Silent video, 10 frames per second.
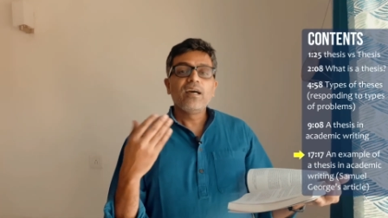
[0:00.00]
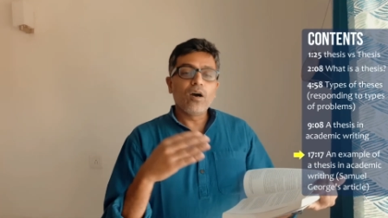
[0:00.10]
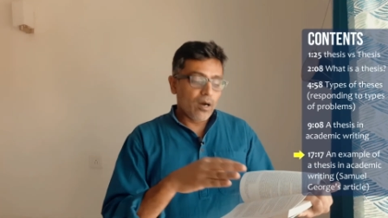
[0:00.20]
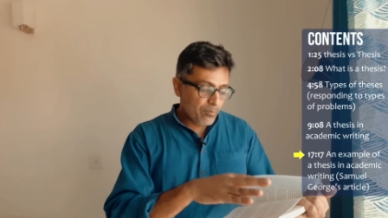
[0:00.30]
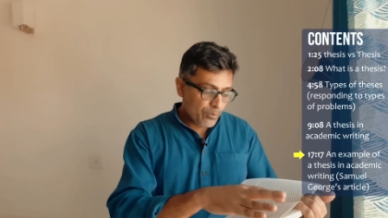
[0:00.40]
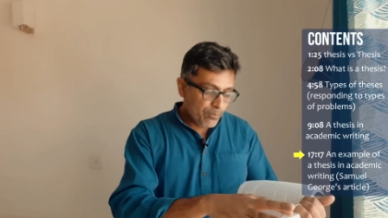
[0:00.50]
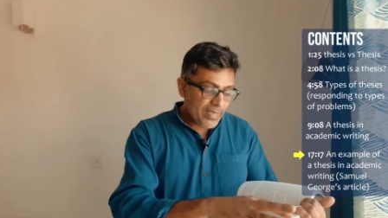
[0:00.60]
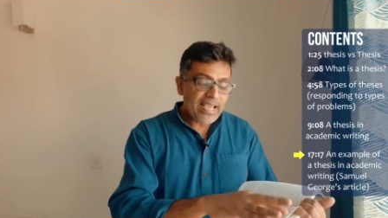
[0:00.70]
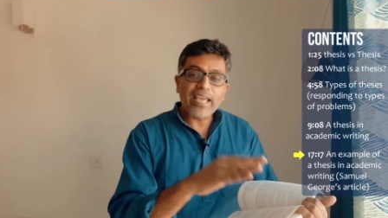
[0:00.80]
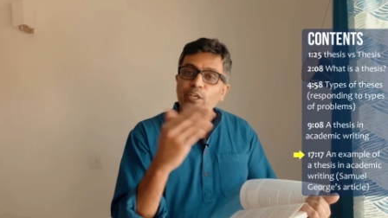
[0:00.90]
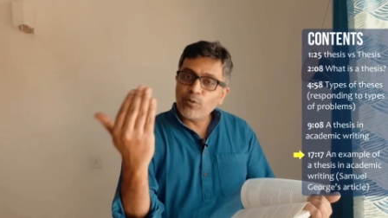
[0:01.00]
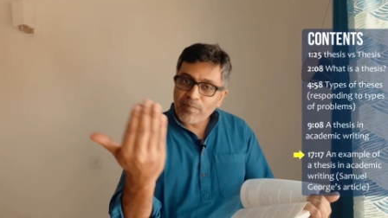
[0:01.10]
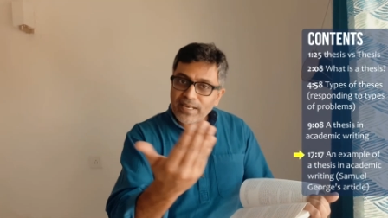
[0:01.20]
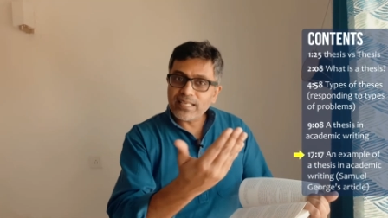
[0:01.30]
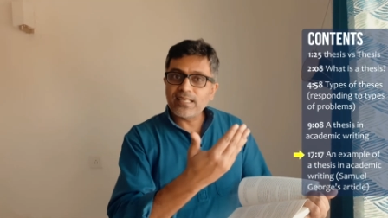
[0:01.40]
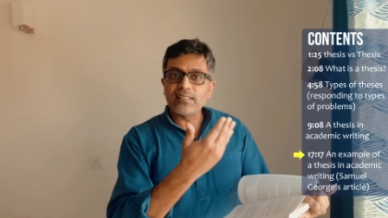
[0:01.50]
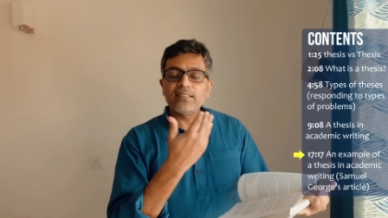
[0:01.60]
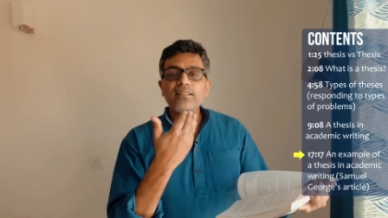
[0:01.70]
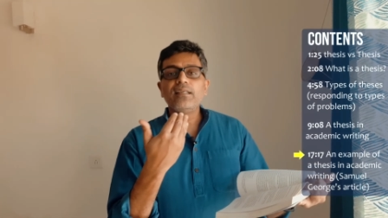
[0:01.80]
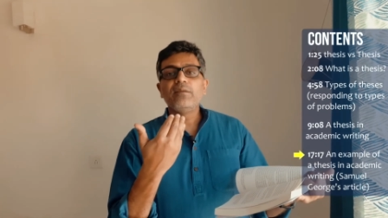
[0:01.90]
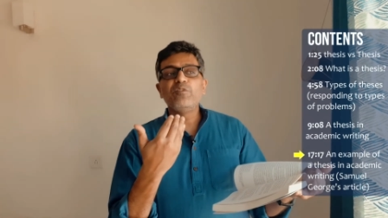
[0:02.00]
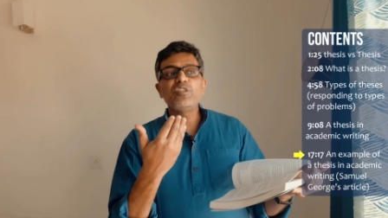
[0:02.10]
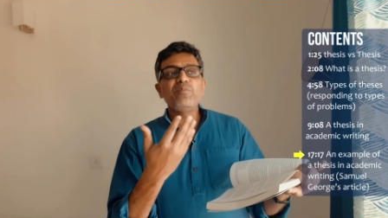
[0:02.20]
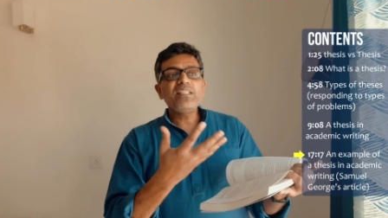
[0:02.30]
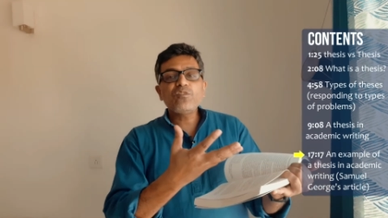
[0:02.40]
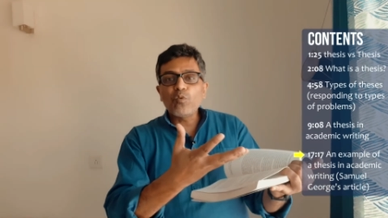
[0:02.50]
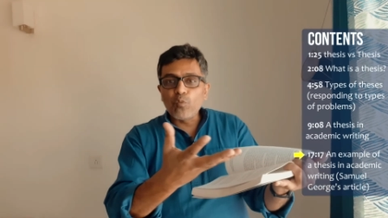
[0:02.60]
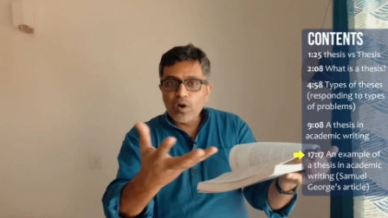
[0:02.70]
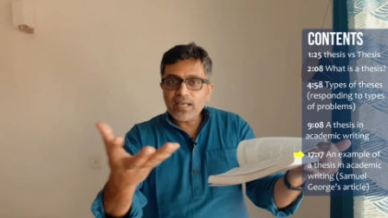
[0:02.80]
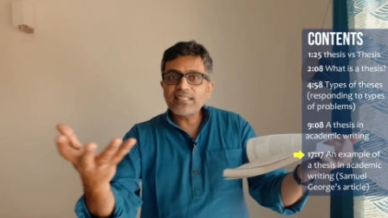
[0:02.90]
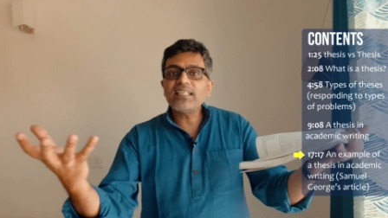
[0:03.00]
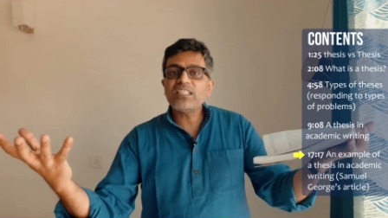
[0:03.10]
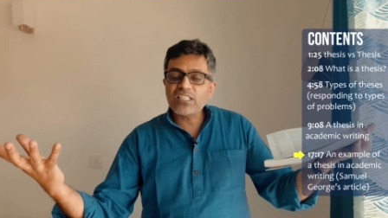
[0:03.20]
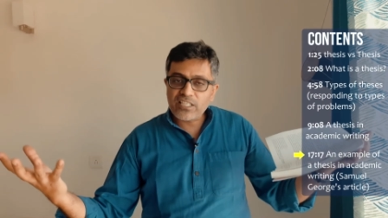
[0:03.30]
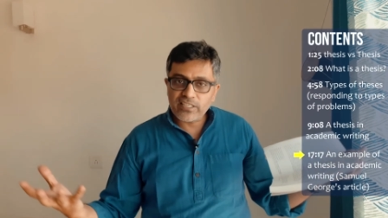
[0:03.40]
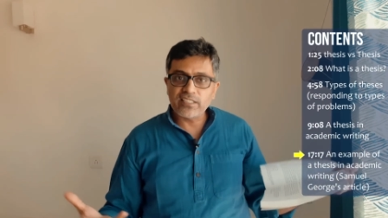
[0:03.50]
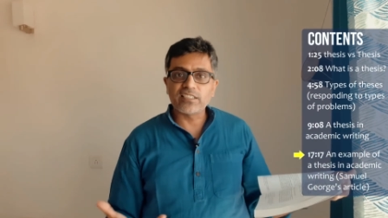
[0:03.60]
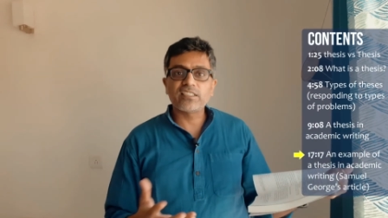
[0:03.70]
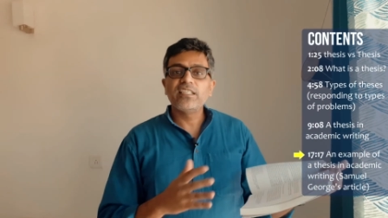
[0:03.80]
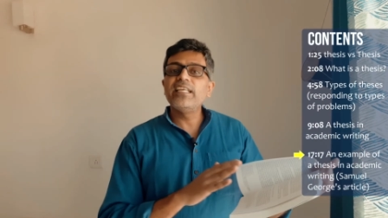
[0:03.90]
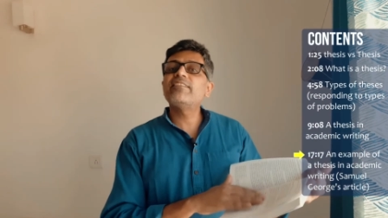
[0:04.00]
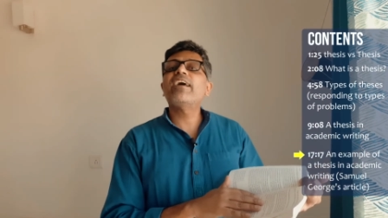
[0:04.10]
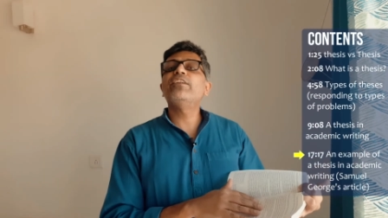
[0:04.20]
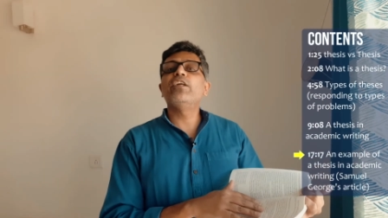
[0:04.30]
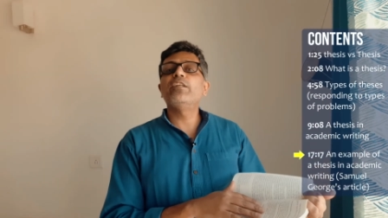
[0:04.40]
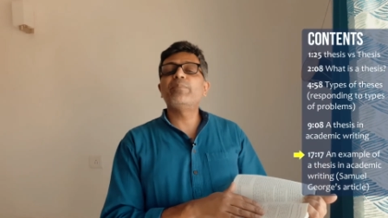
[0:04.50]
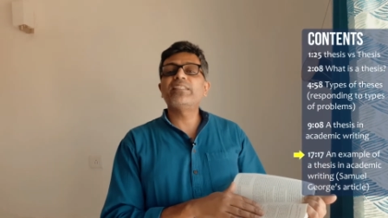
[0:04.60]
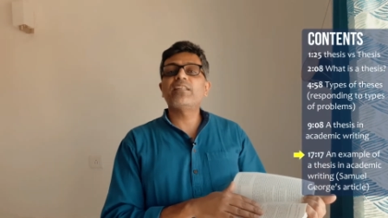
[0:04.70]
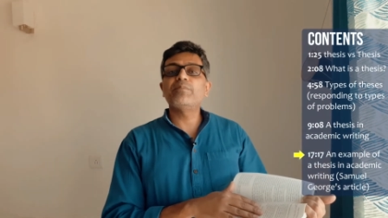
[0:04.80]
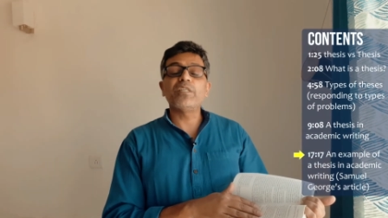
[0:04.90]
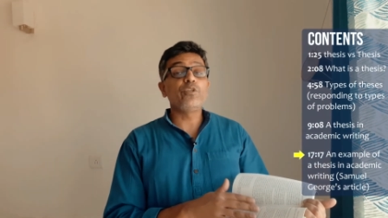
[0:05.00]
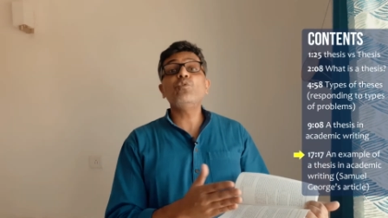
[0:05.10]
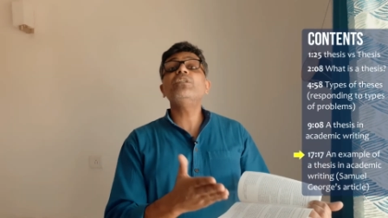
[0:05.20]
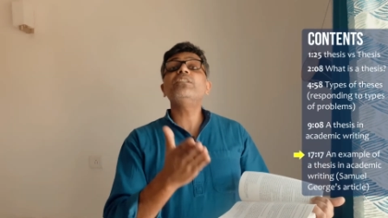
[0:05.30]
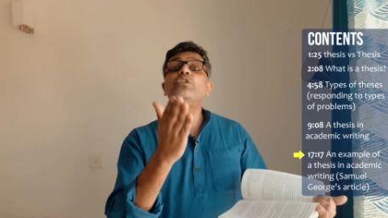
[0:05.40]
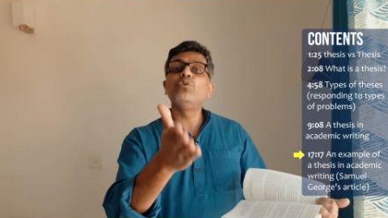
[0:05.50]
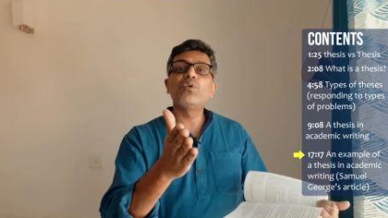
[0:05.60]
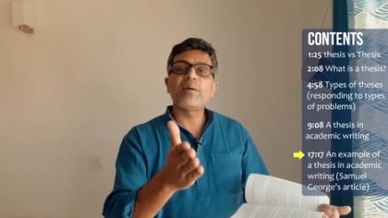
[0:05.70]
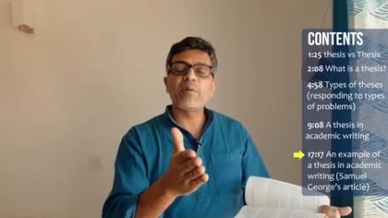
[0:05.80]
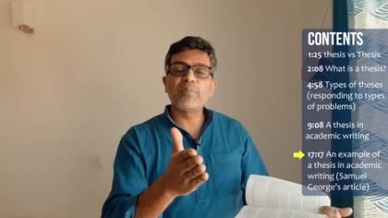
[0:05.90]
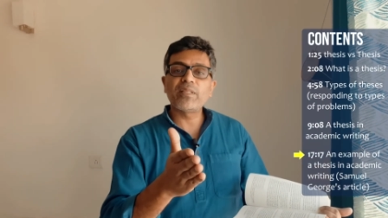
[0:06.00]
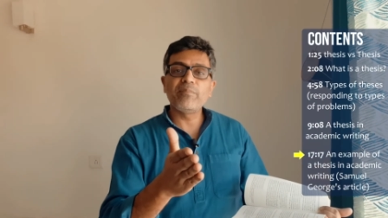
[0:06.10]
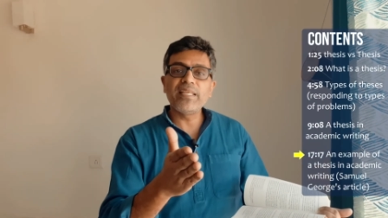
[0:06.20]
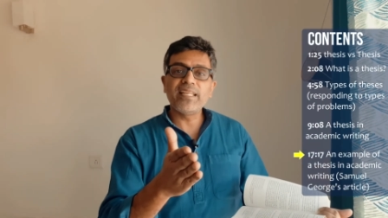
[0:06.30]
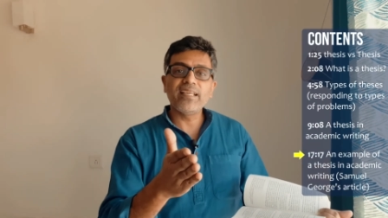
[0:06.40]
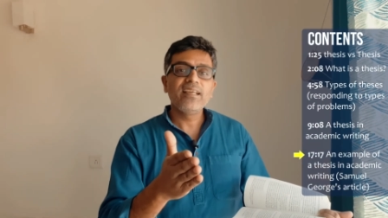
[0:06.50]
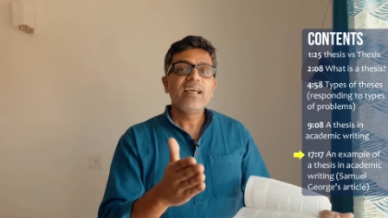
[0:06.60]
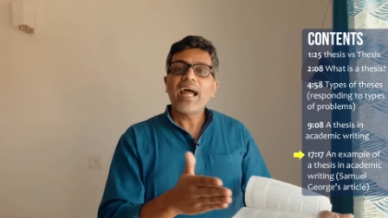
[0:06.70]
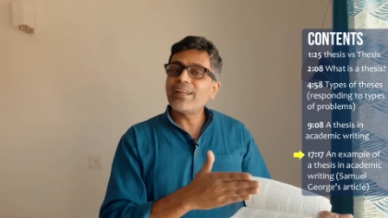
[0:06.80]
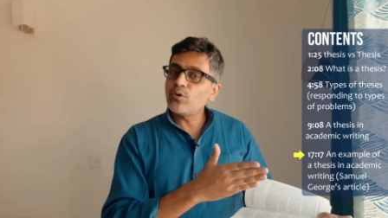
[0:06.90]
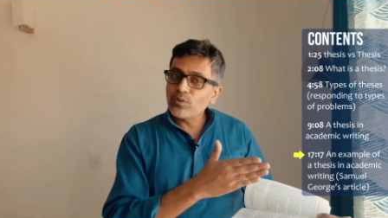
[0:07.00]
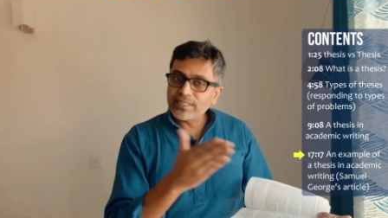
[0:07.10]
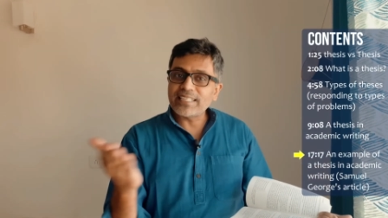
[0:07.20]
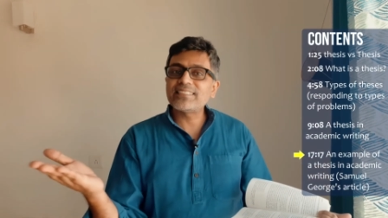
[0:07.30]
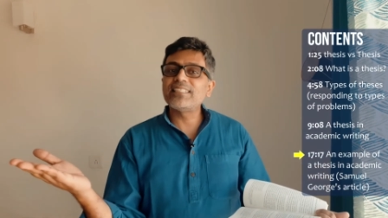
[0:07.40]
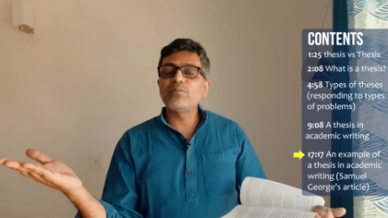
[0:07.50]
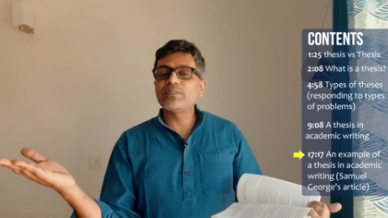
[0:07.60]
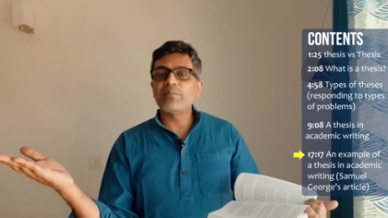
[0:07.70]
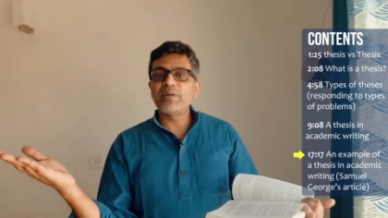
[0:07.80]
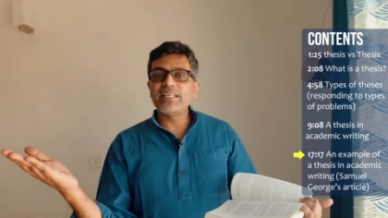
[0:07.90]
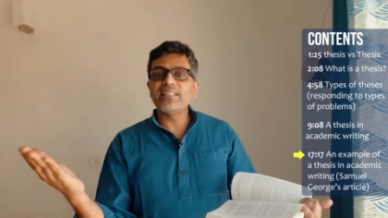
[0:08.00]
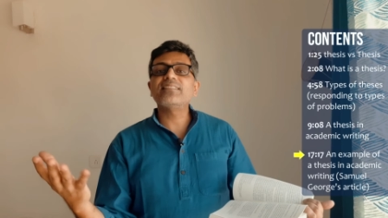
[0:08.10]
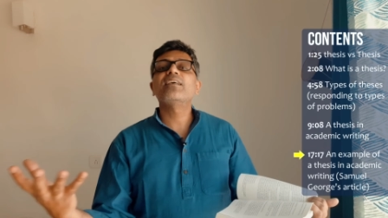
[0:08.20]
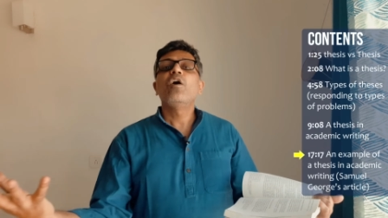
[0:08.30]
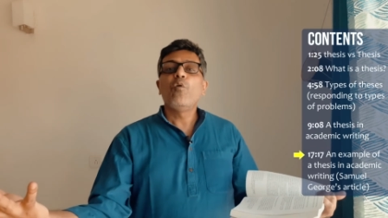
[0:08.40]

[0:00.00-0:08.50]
uh, be ecumenical which means work as a church in trying to interpret scripture don't just you come up with a meaning and don't test it with somebody else